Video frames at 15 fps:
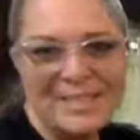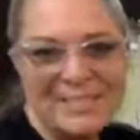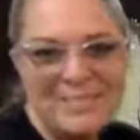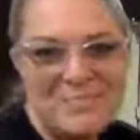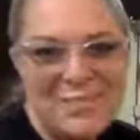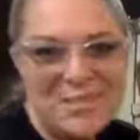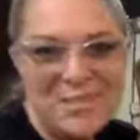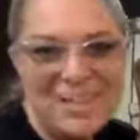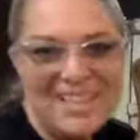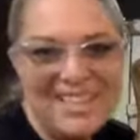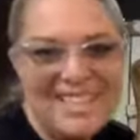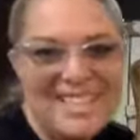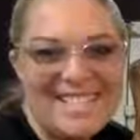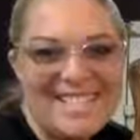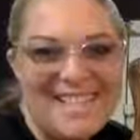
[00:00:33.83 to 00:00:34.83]
Good morning,
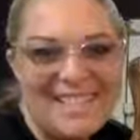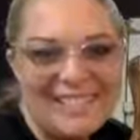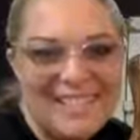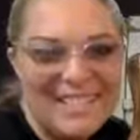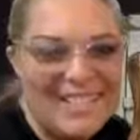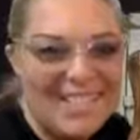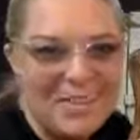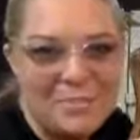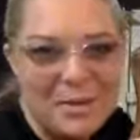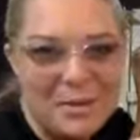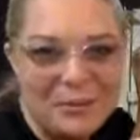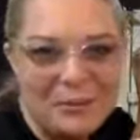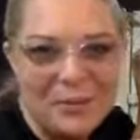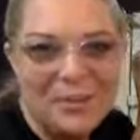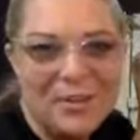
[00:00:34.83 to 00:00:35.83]
Stephanie, you
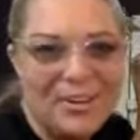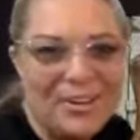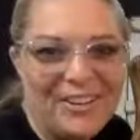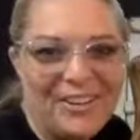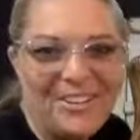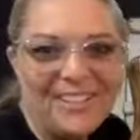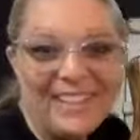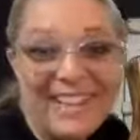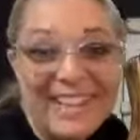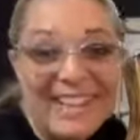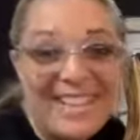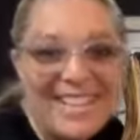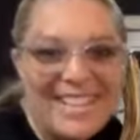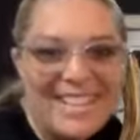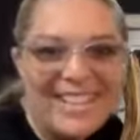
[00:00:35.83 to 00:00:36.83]
beautiful girl.
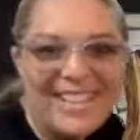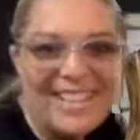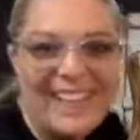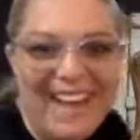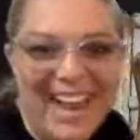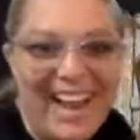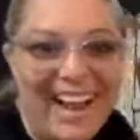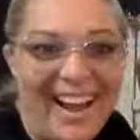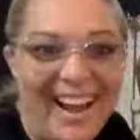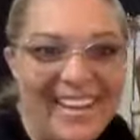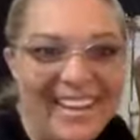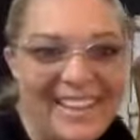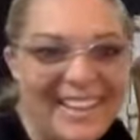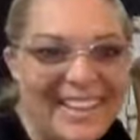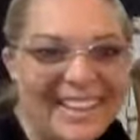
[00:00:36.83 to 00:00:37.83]
Nikki's here. Hey,
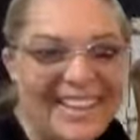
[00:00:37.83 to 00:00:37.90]
Heidi.